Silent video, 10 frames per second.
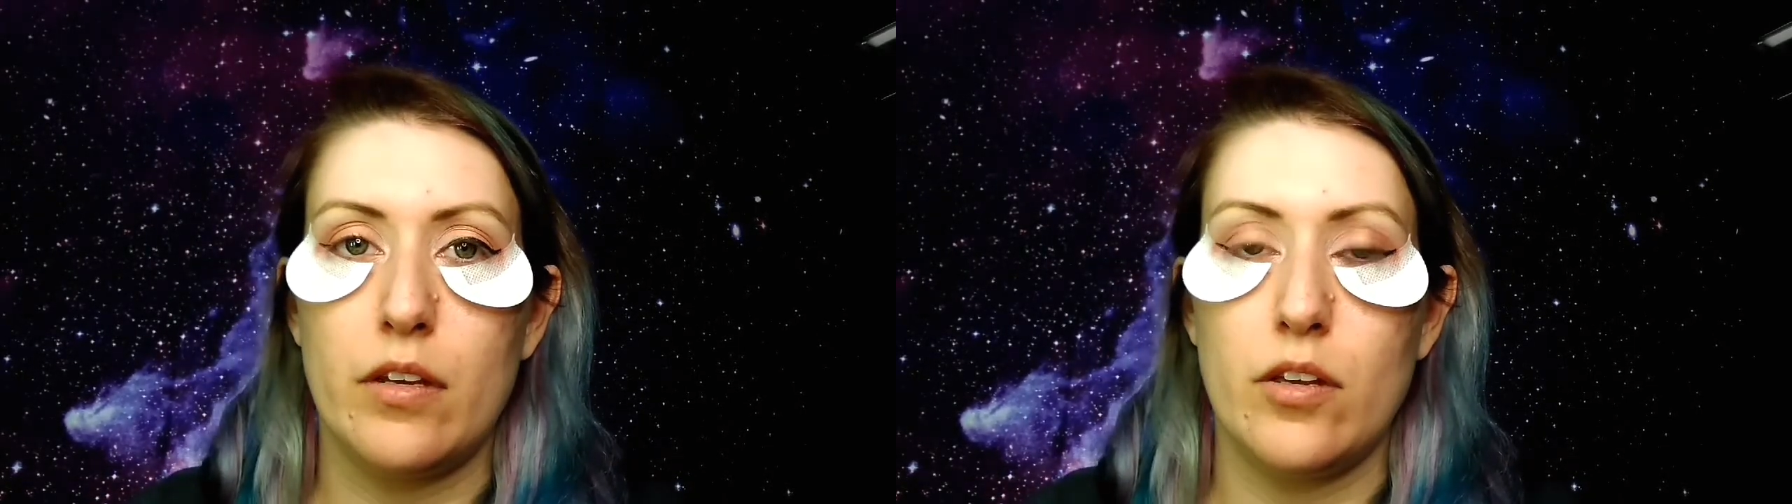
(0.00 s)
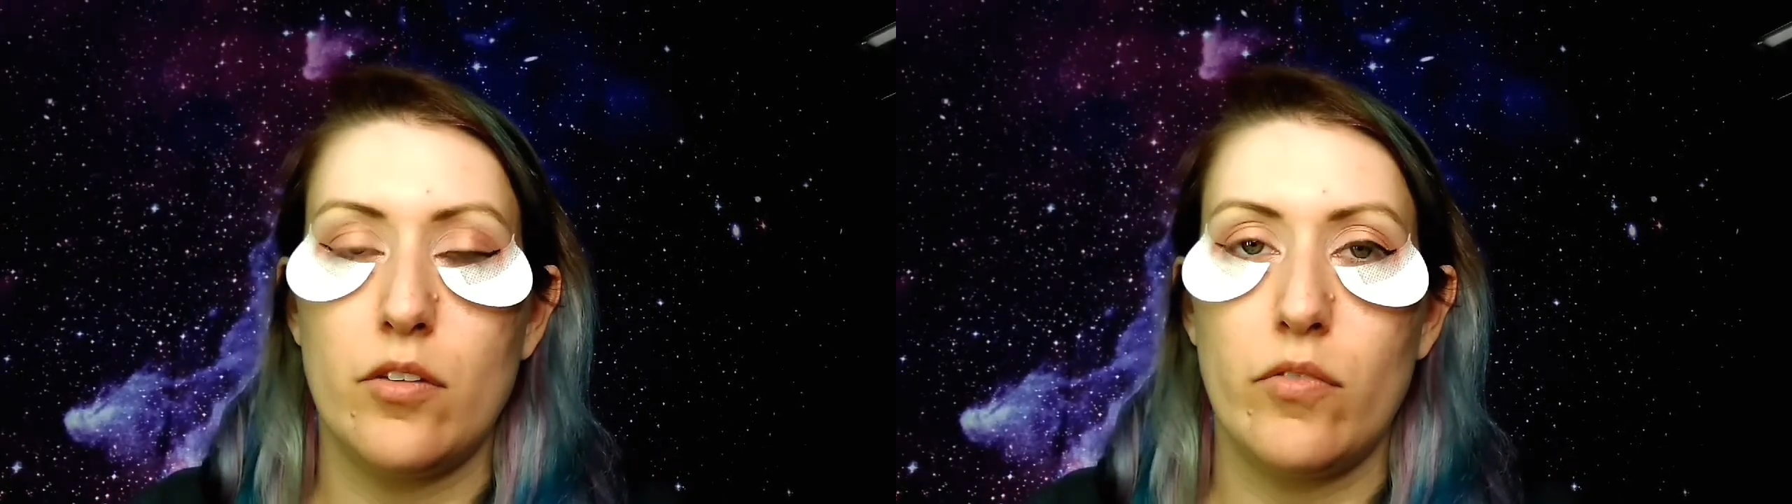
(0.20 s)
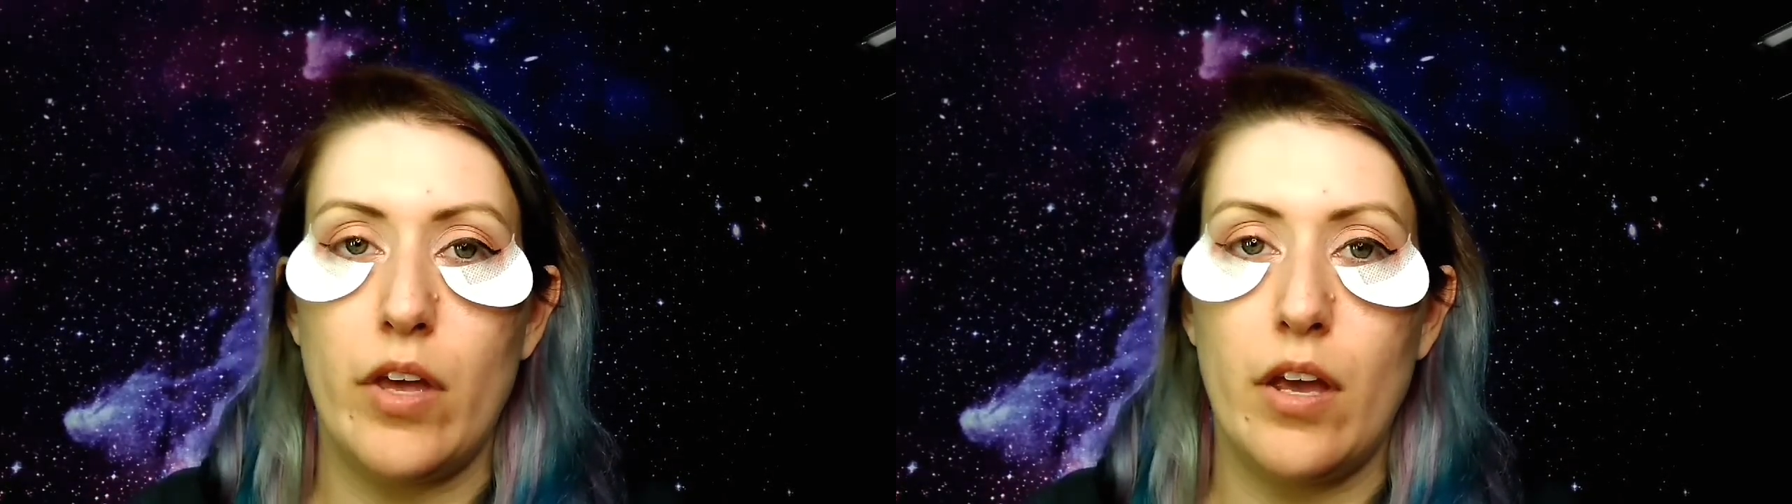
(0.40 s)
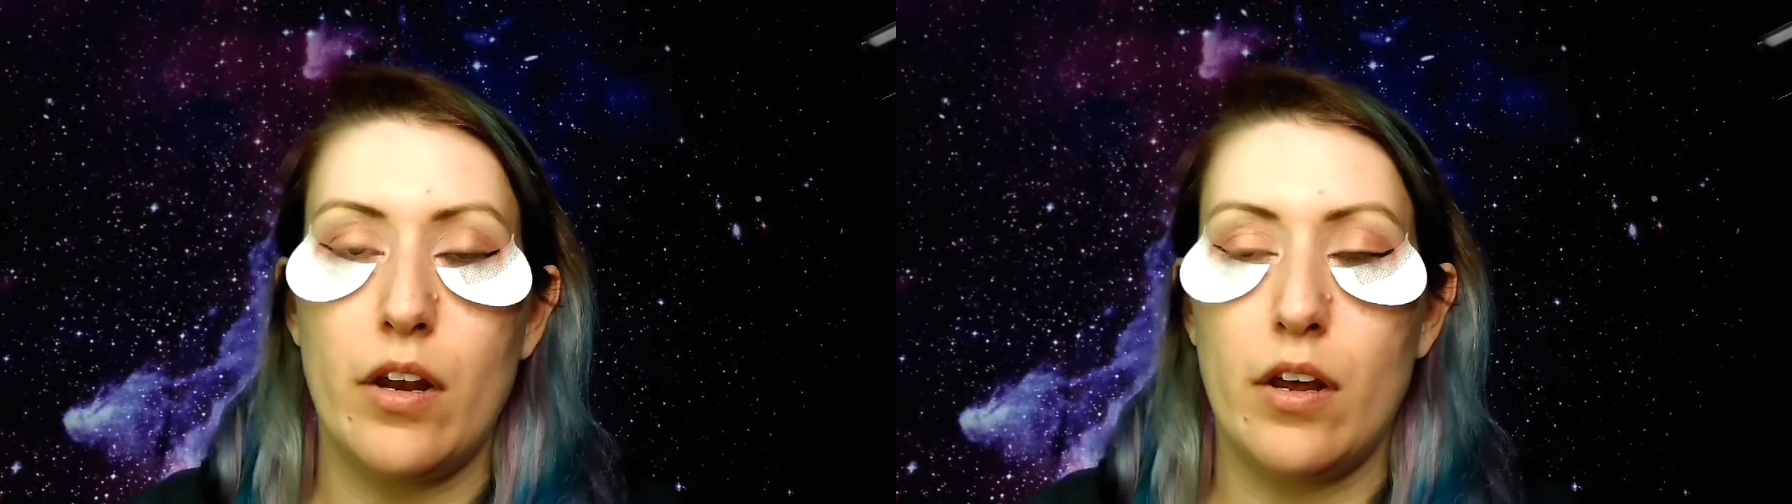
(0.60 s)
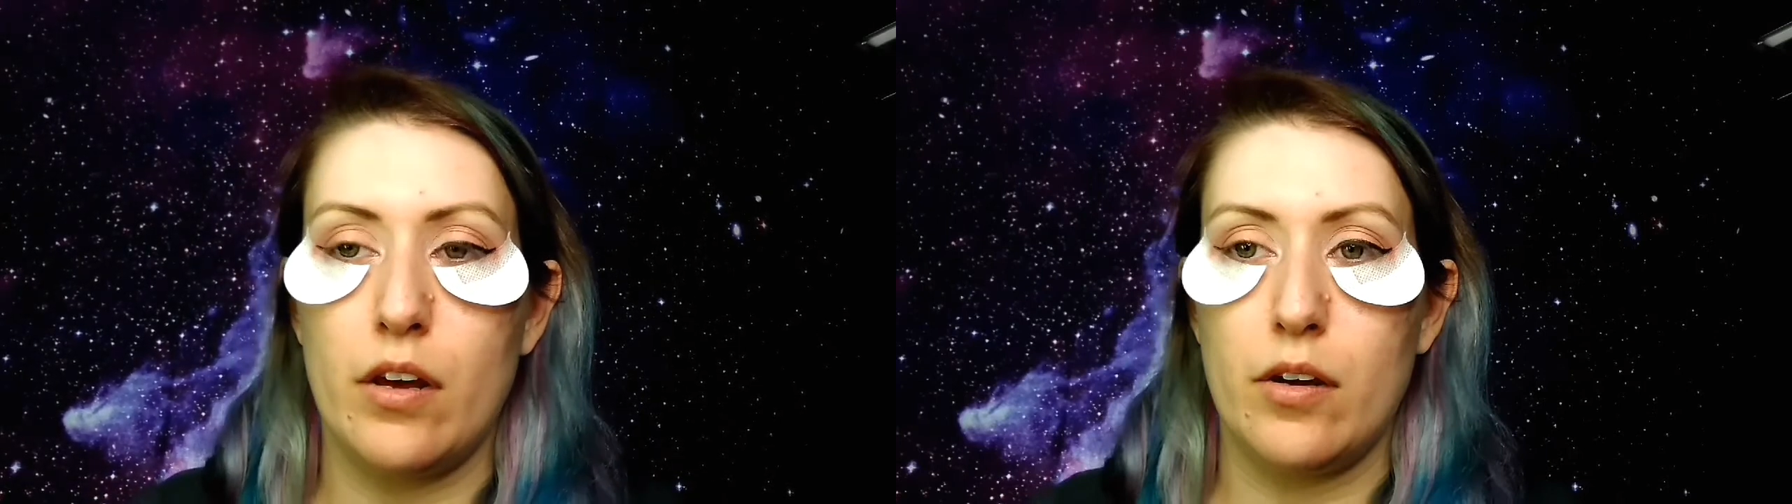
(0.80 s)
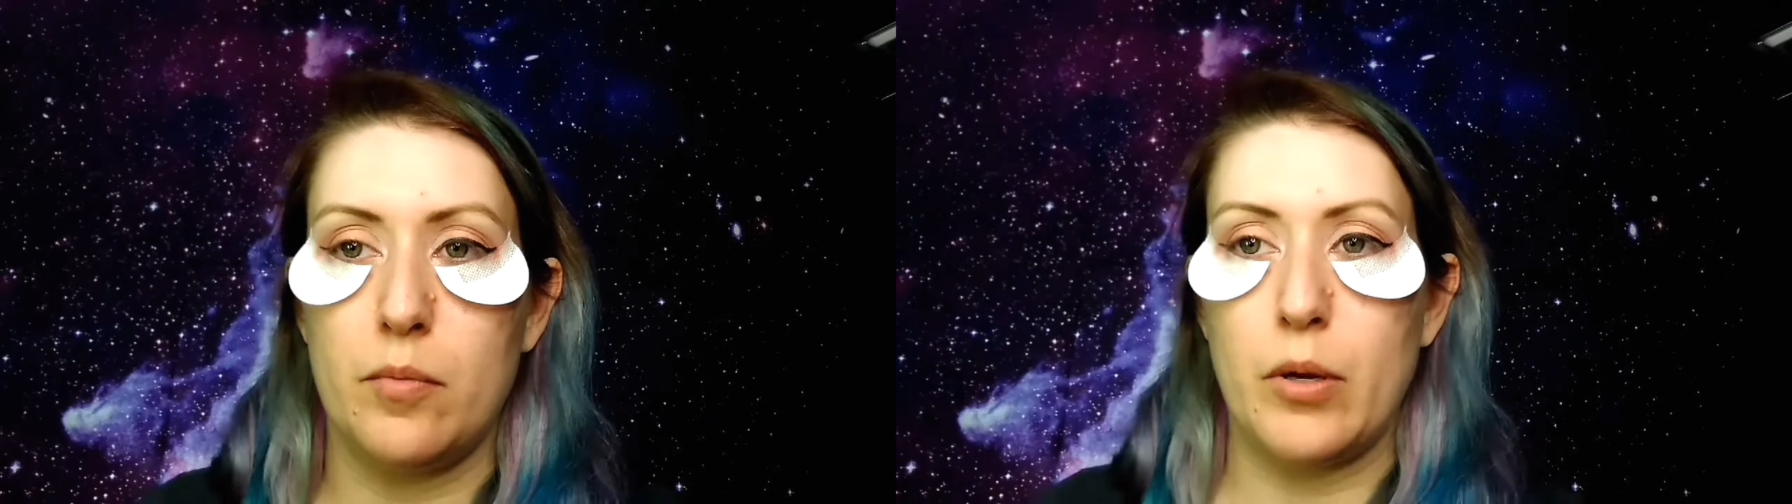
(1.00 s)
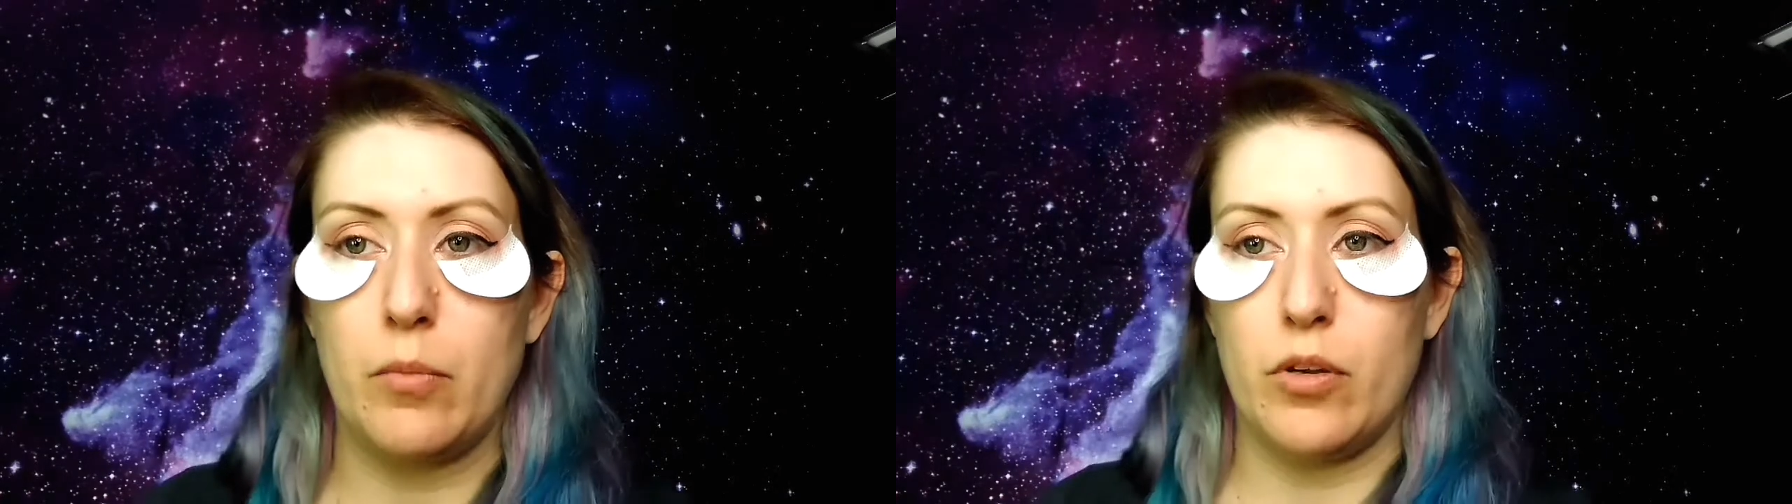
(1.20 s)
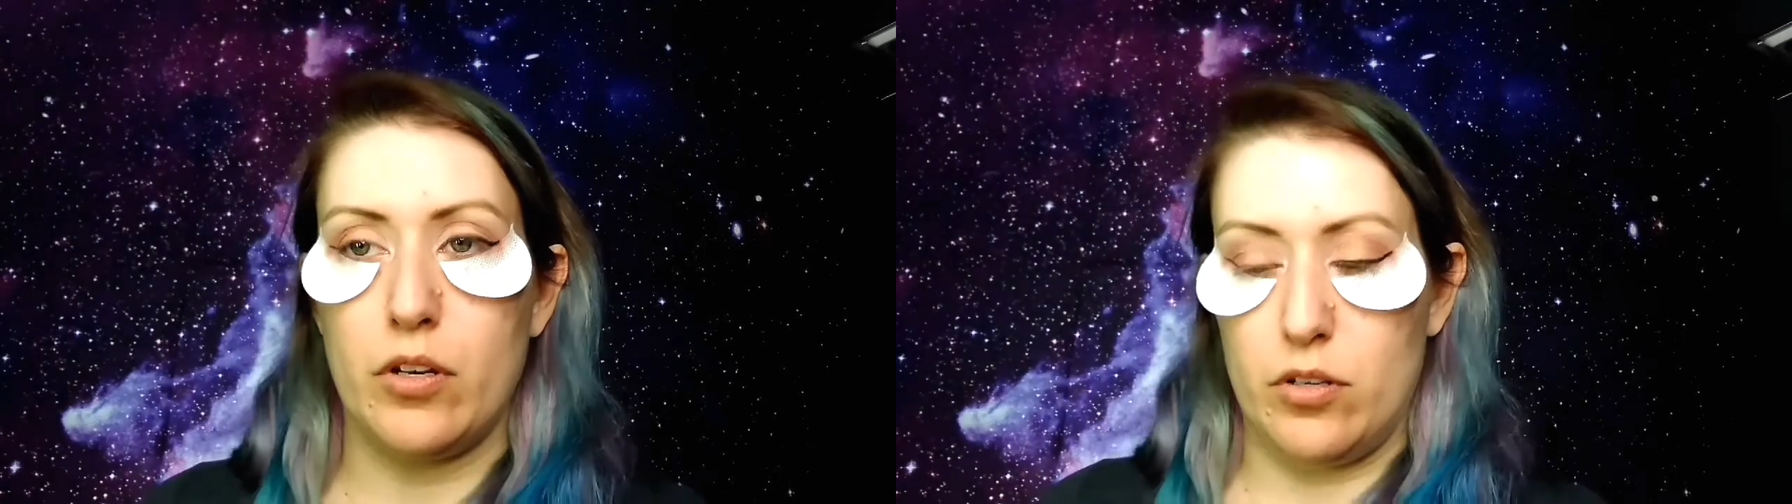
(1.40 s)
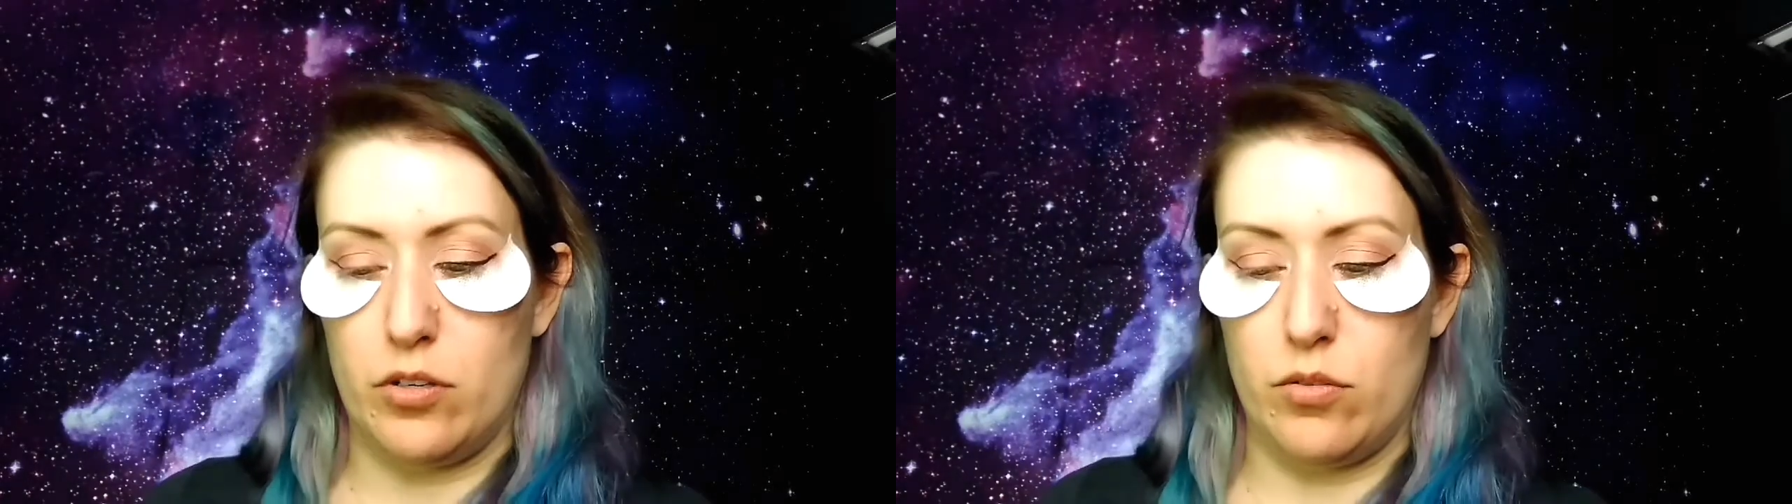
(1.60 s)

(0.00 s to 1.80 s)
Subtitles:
So now that you get the idea of that,